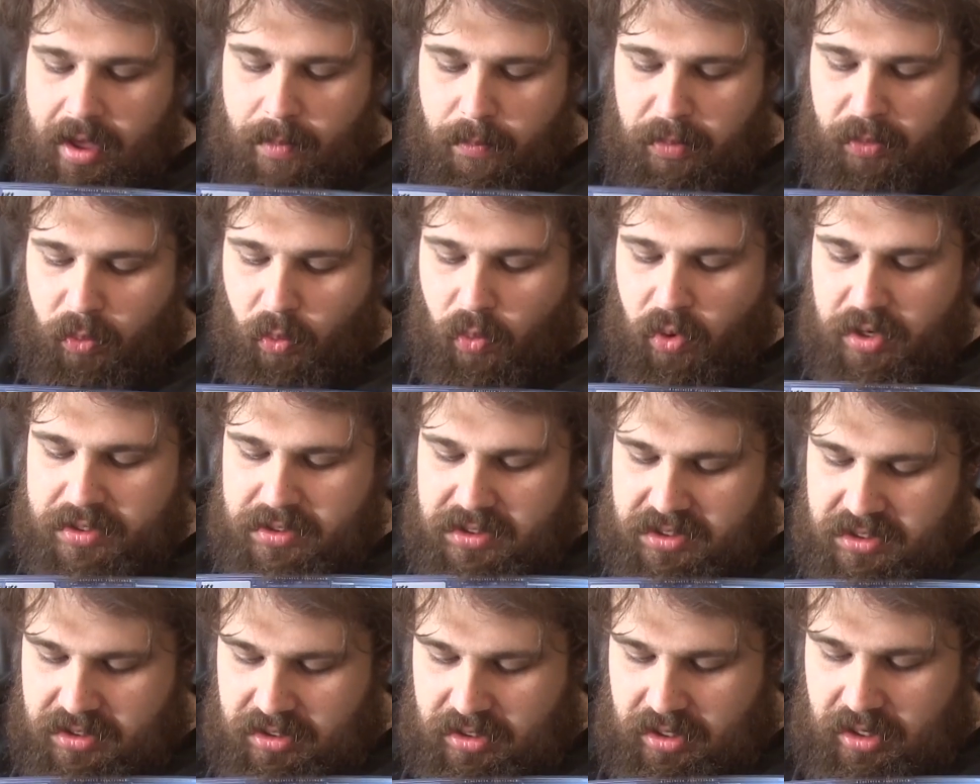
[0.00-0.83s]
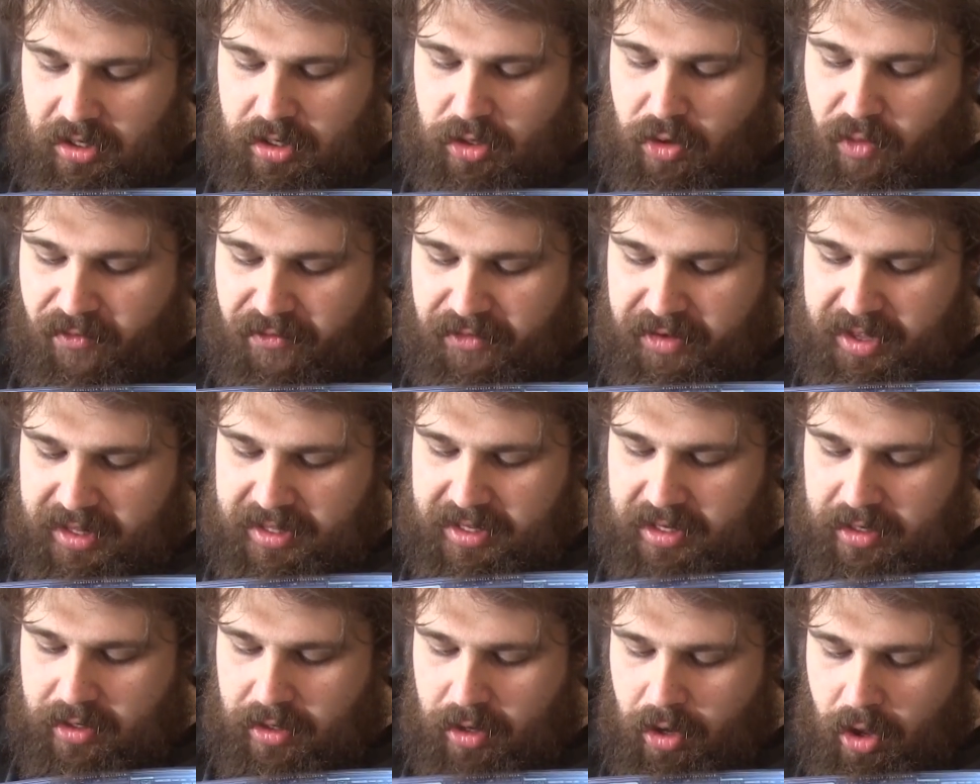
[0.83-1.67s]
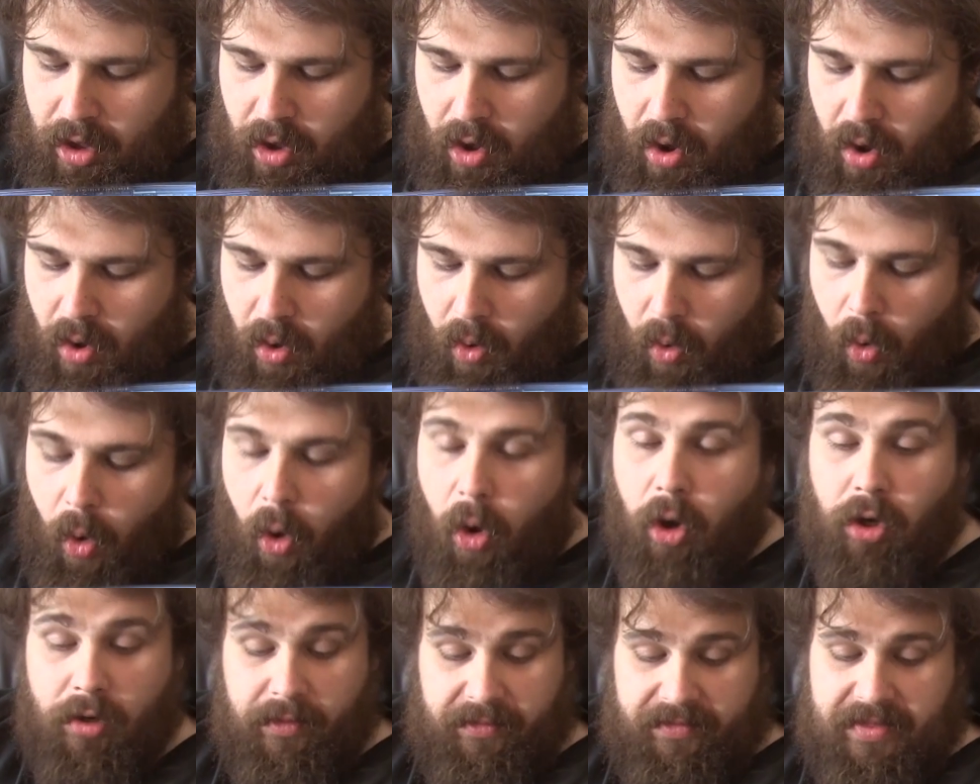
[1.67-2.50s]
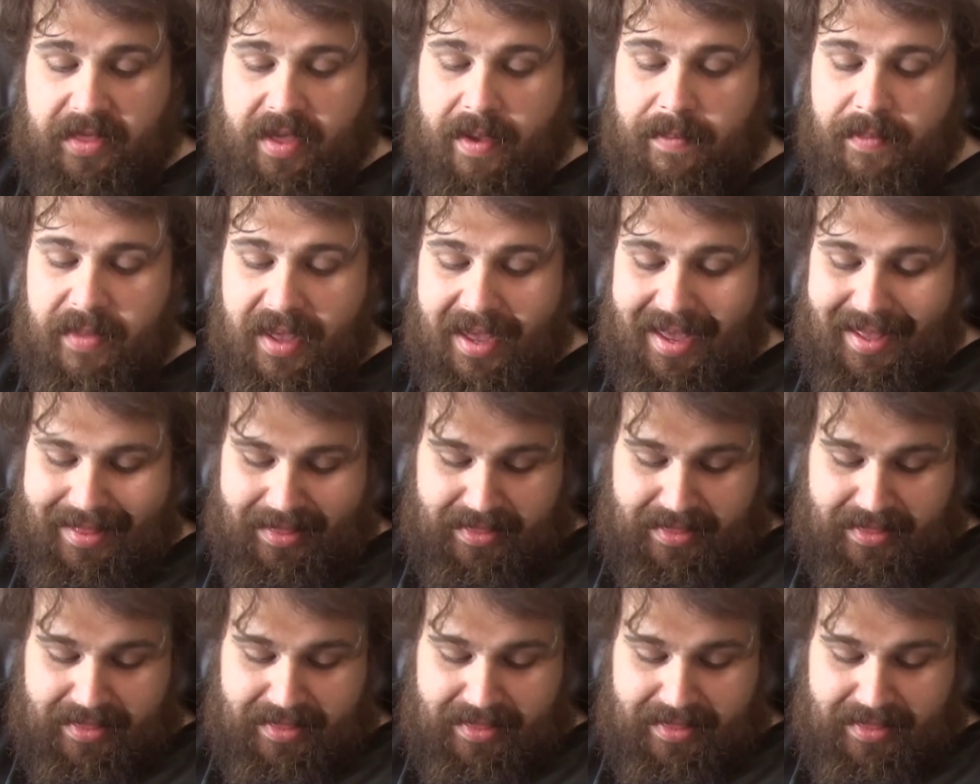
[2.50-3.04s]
But once you fill in all of them,